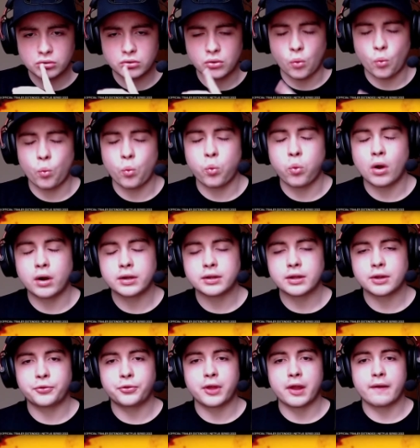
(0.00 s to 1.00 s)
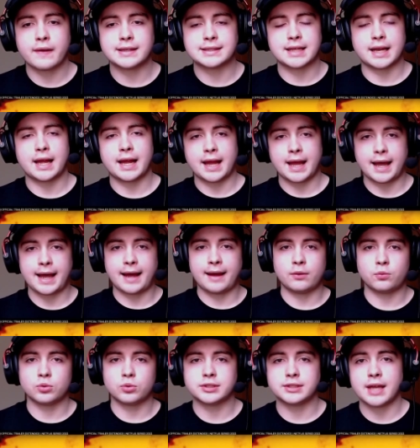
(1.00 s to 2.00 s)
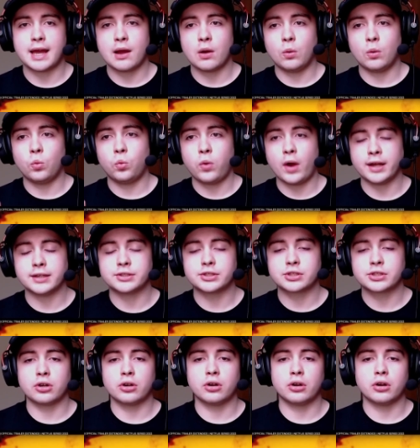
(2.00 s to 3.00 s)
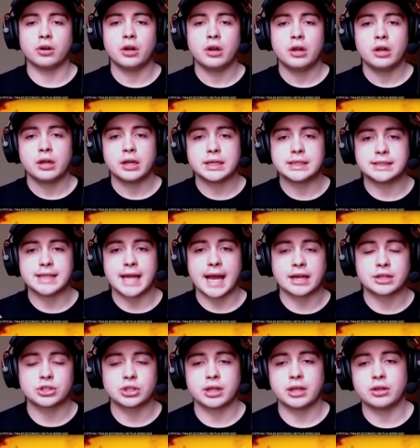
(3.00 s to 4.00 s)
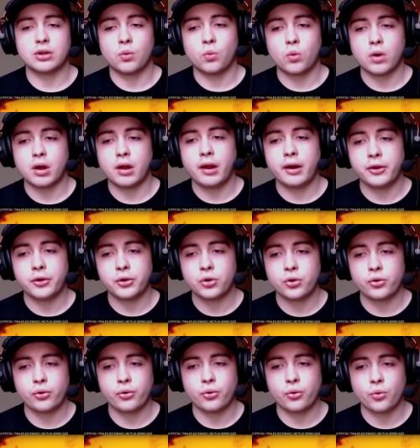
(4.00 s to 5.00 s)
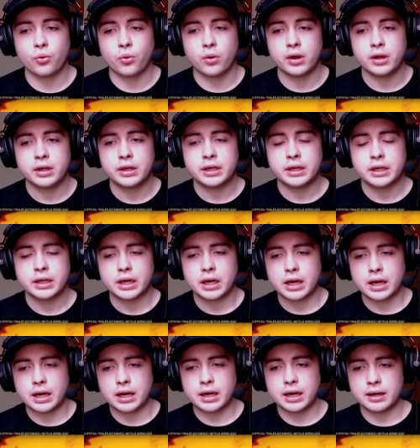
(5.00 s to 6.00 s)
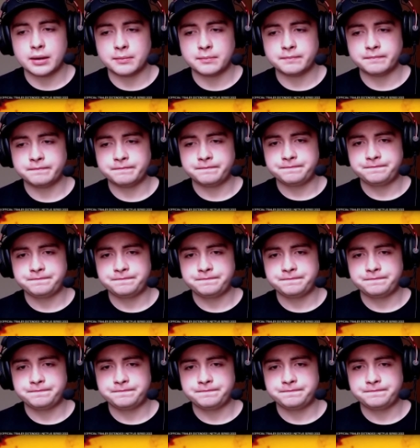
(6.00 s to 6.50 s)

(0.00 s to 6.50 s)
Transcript: one of the theories that I had was that Wesker is actually the one who um